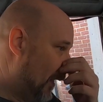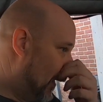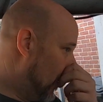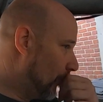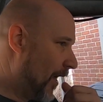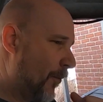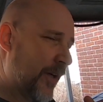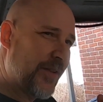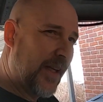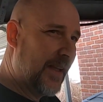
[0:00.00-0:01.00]
I
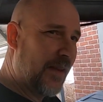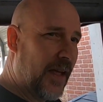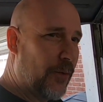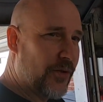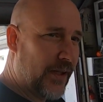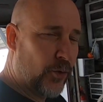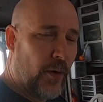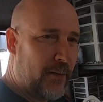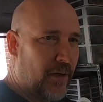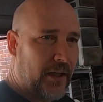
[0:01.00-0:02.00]
want to say that thing was like
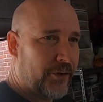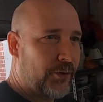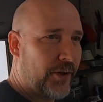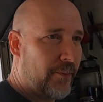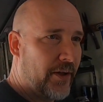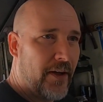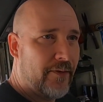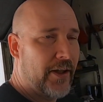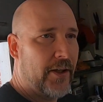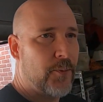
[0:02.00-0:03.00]
20 bucks or something,
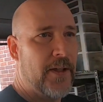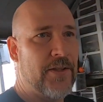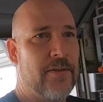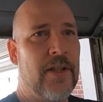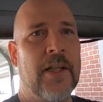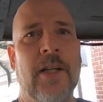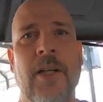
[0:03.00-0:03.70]
not very expensive.